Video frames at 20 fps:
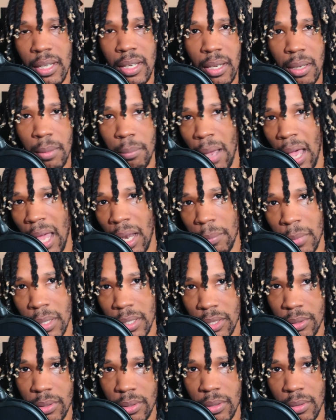bottom of
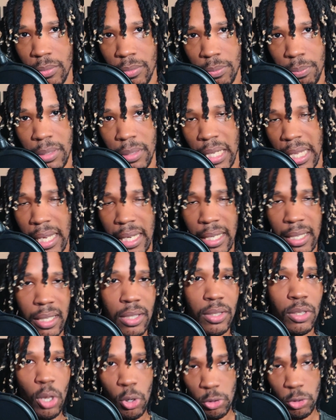the plane,
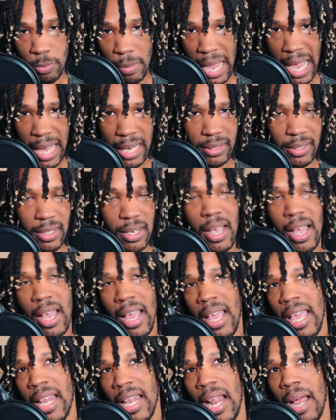those bags.
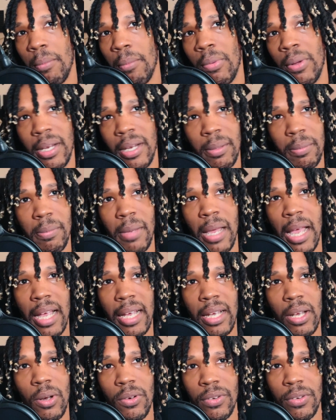And I bring them
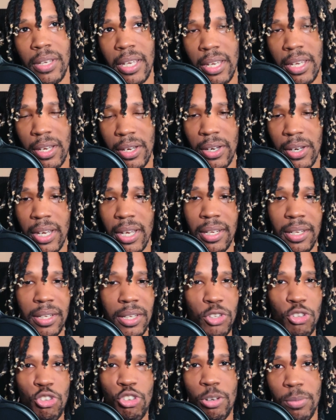back over here and
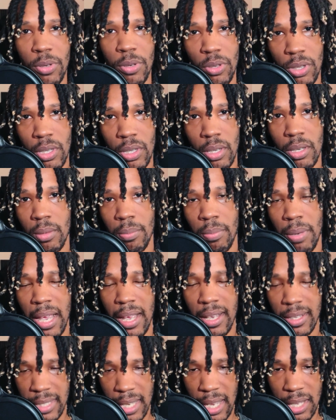distribute the
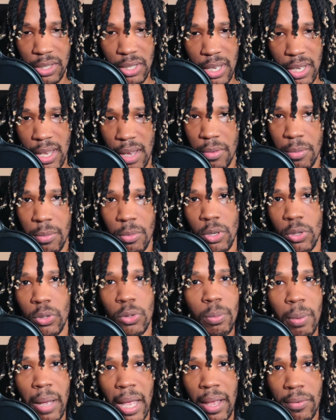pounds out to everyone who
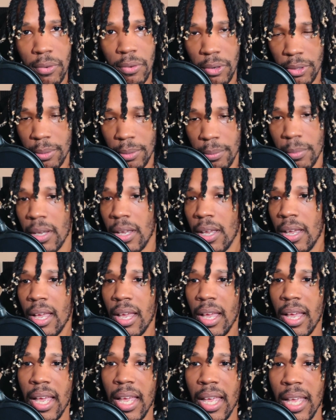paid for them.
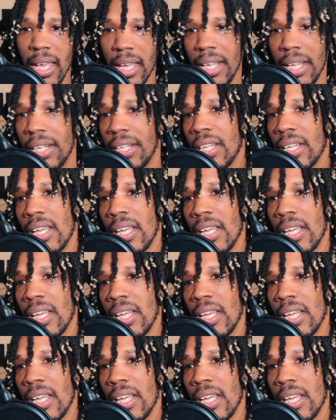And